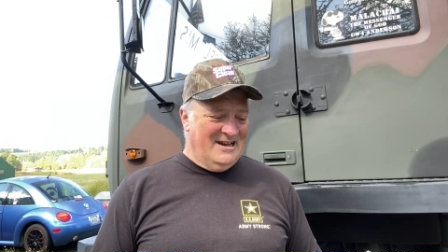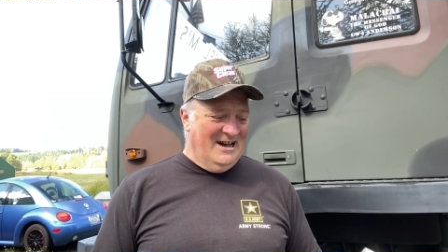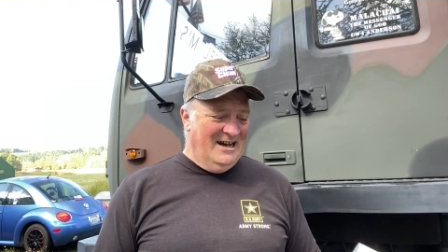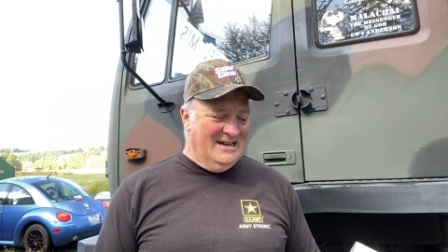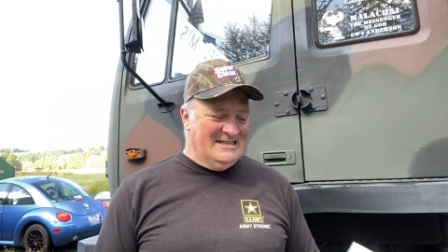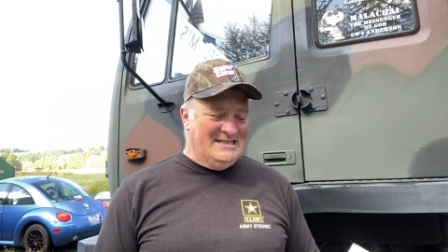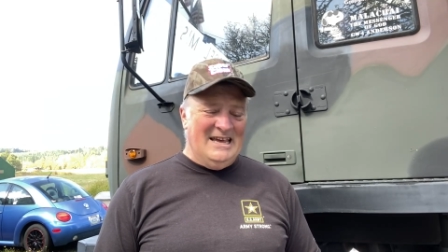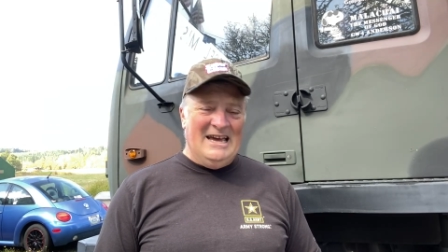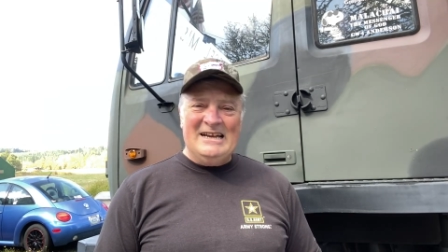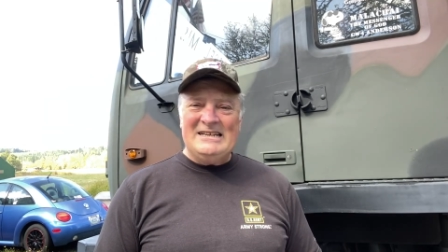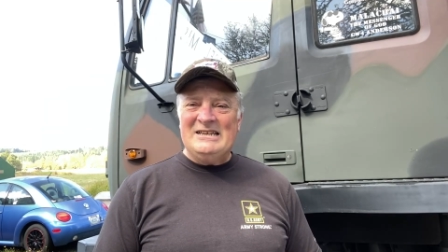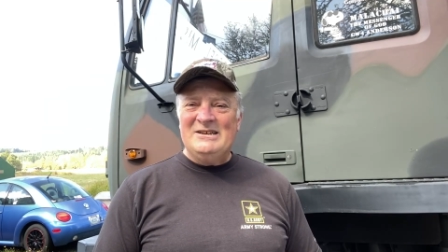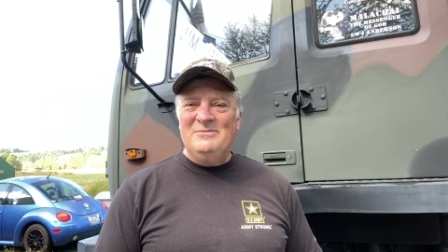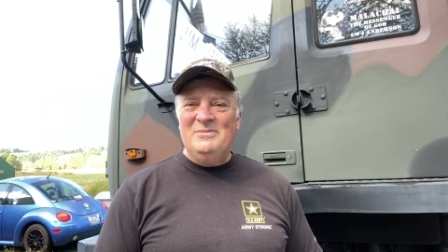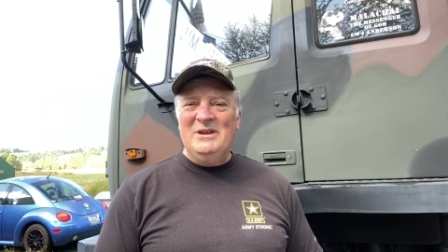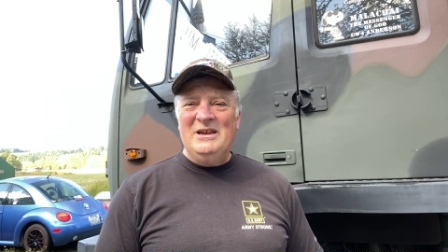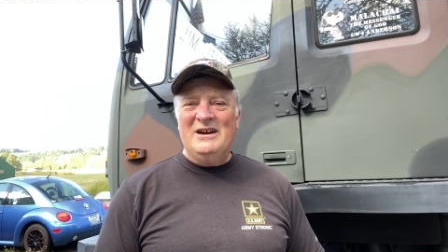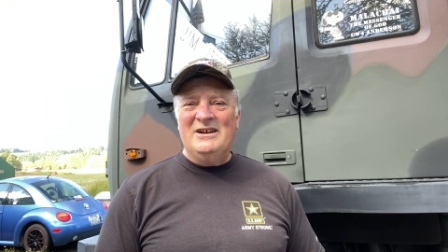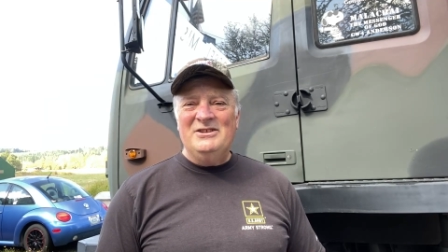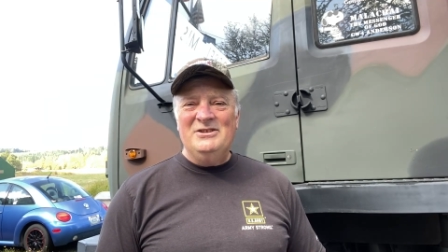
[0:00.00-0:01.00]

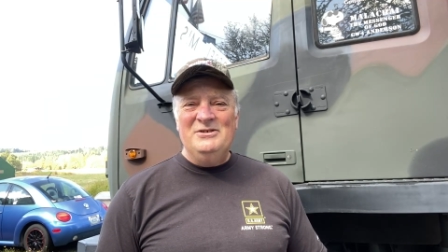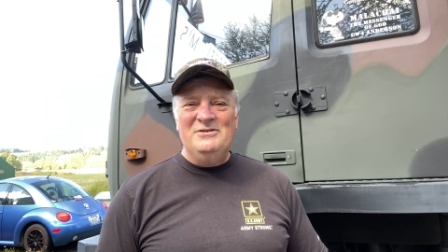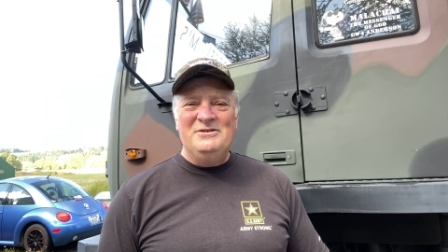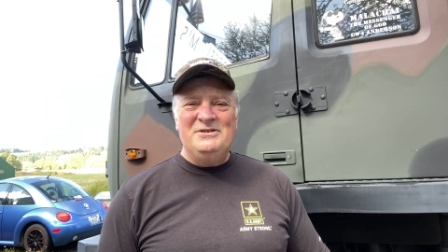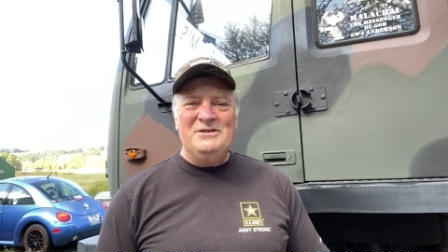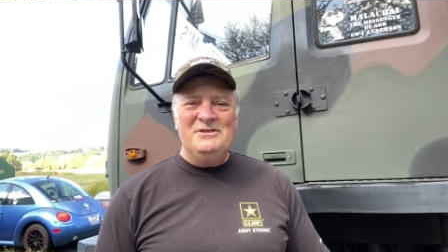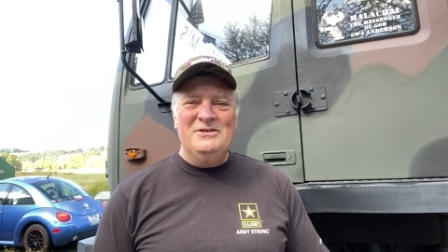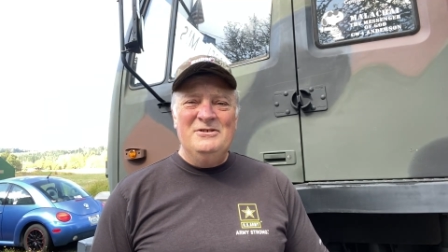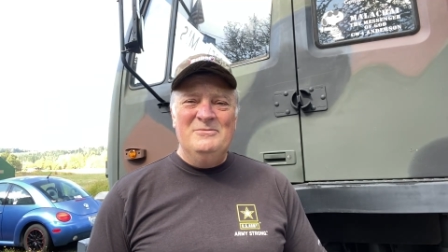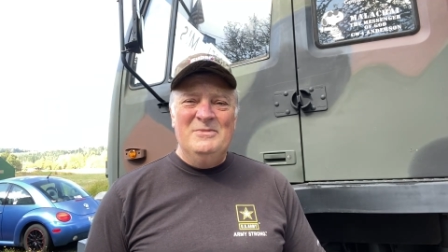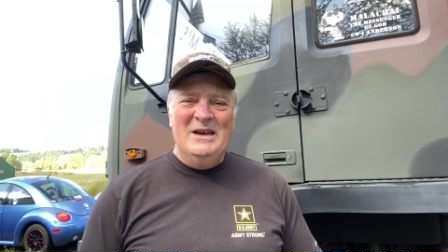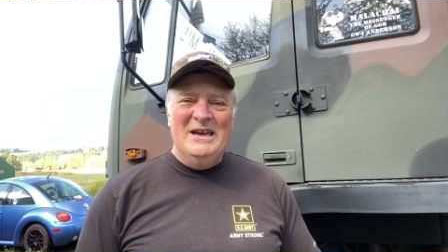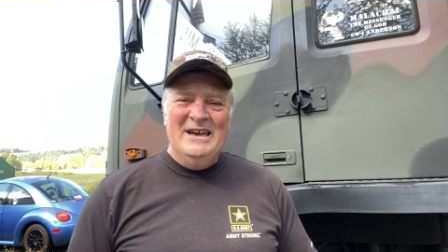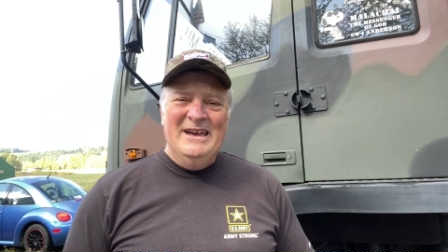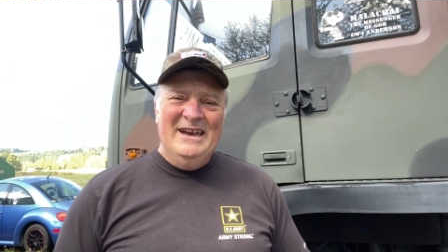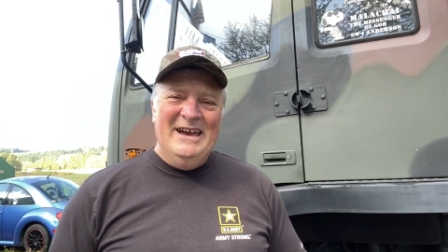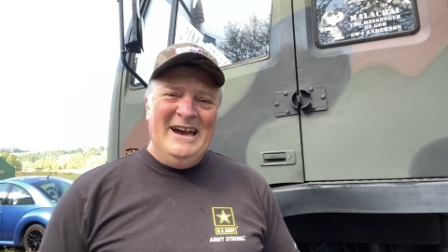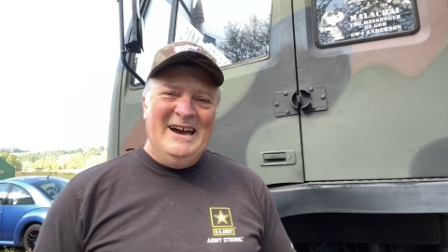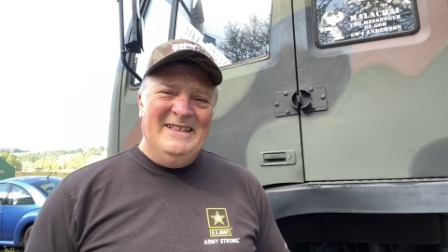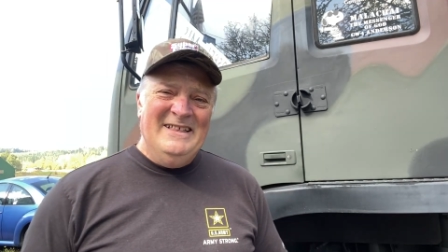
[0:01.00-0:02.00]
contacted me on YouTube
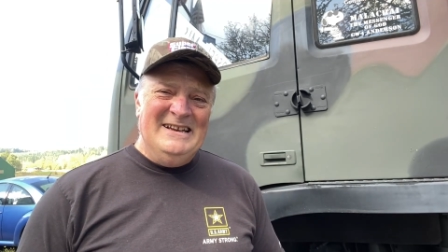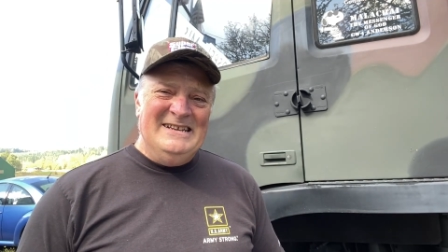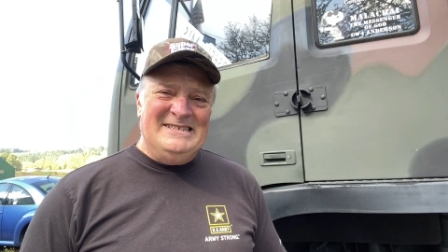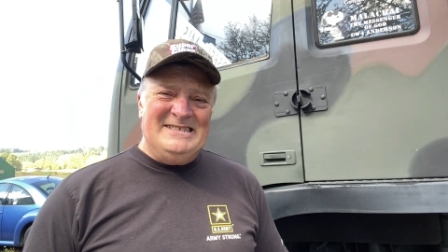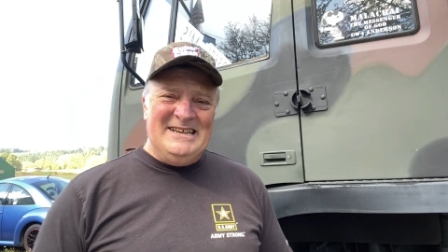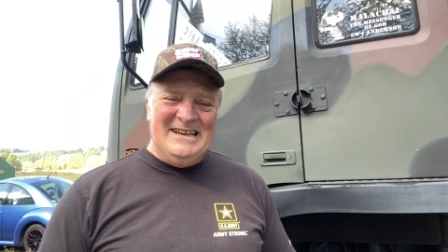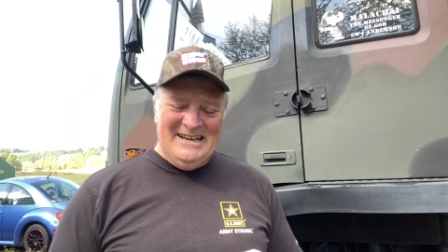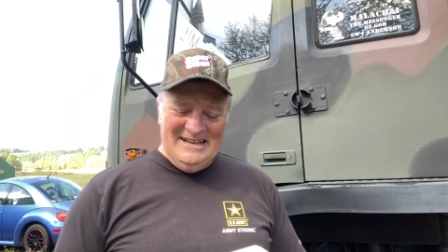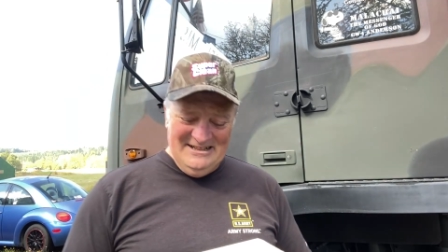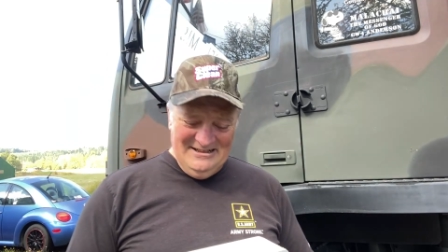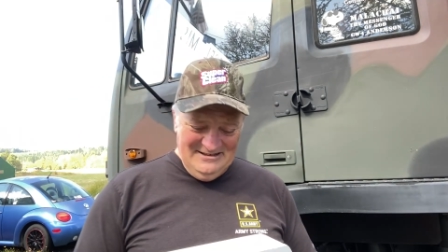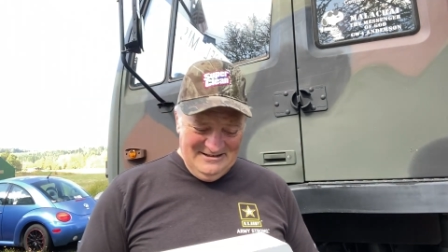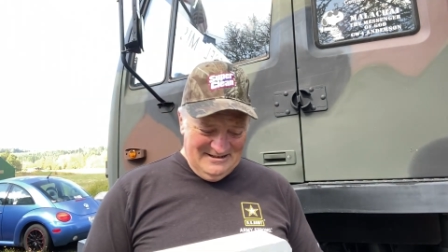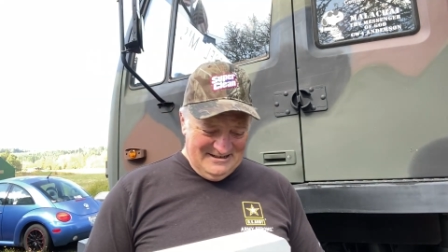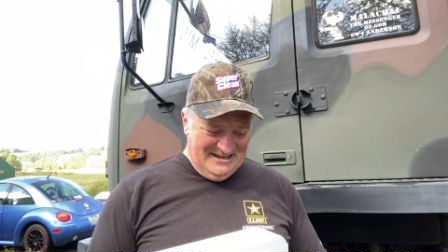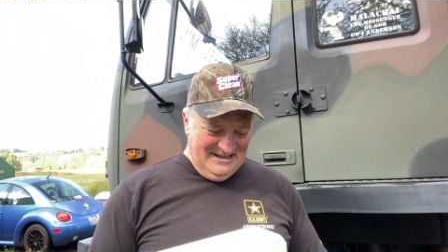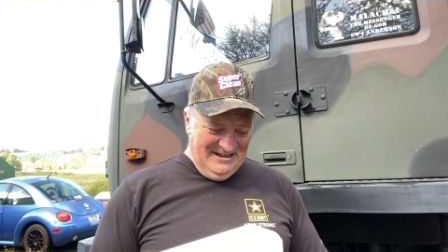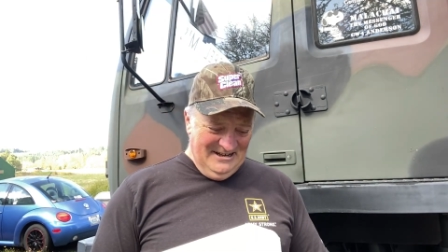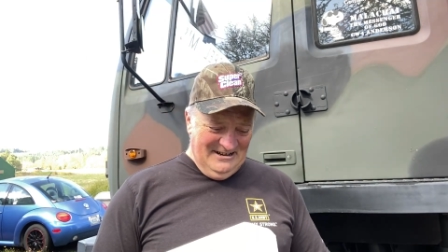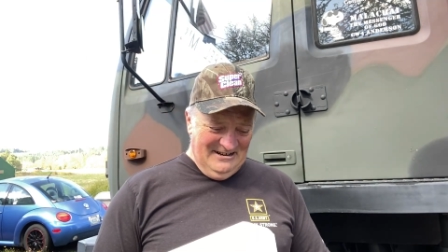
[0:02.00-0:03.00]
and they said,
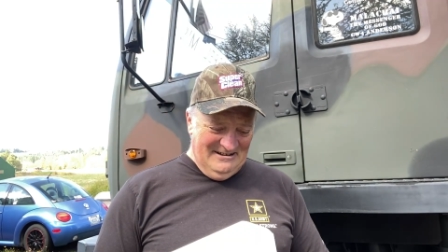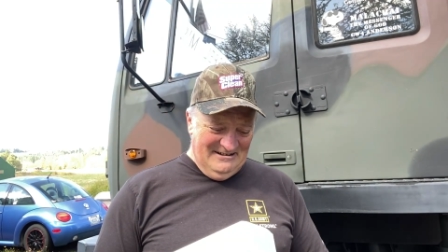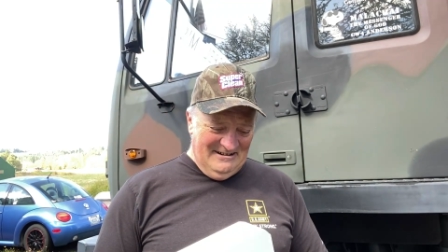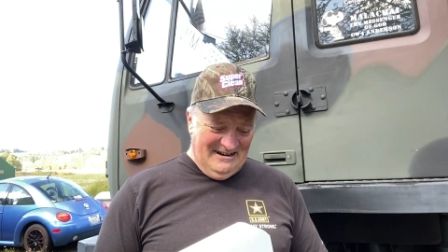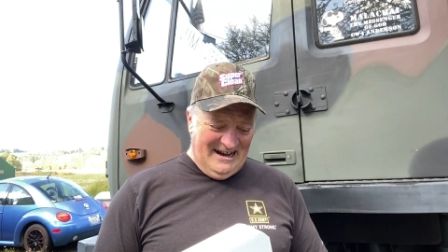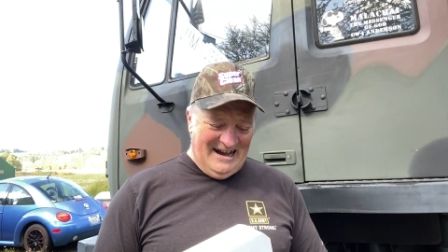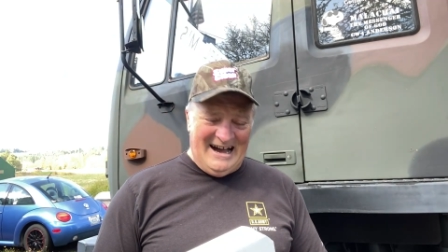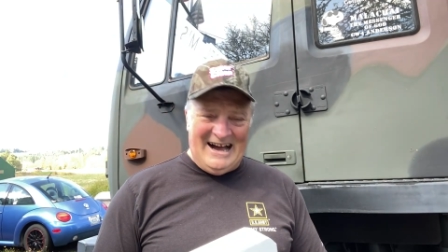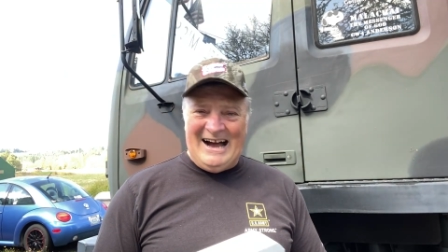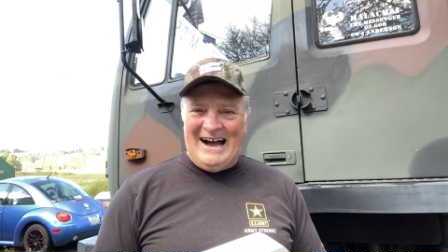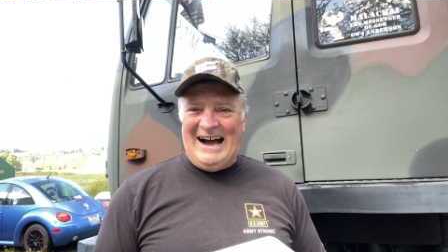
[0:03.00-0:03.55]
look, you know,